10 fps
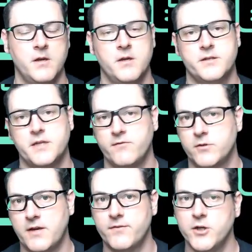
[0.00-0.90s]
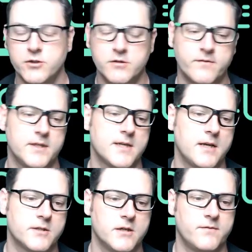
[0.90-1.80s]
To give you a definition of the attack
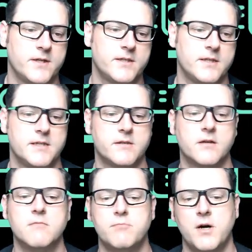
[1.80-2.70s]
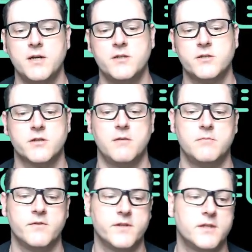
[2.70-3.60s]
surface, it's the combined sum
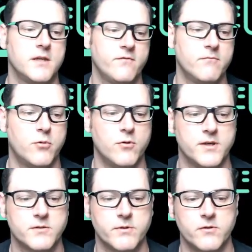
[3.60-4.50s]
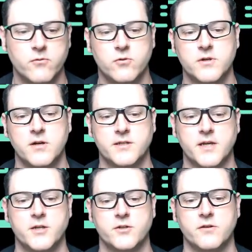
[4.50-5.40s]
of the different points within an
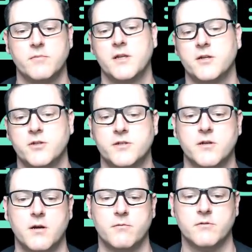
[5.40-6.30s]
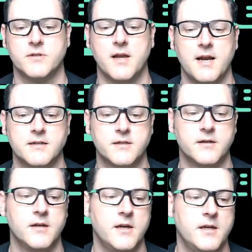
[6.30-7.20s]
organisation the malicious cyber actor
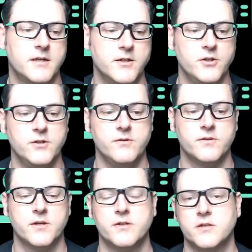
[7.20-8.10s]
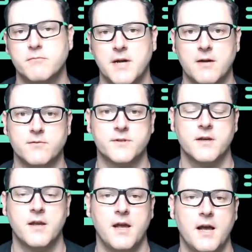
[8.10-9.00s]
can use to mount
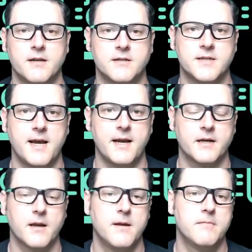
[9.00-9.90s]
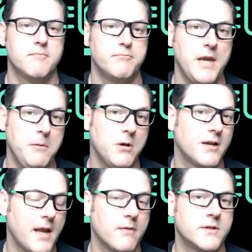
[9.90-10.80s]
an attack. People are
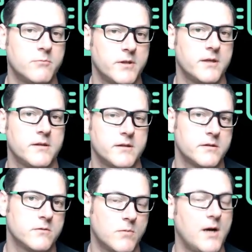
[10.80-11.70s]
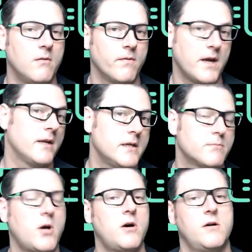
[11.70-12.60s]
counted within this as well. That is
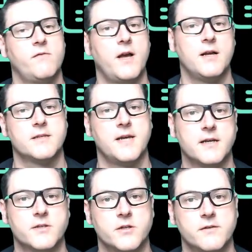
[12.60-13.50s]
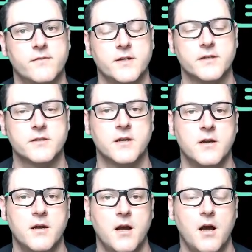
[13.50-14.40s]
part of that attack surface
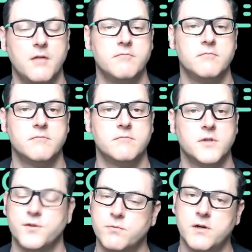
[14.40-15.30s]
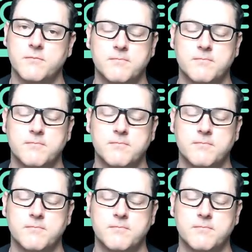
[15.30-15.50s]
as well.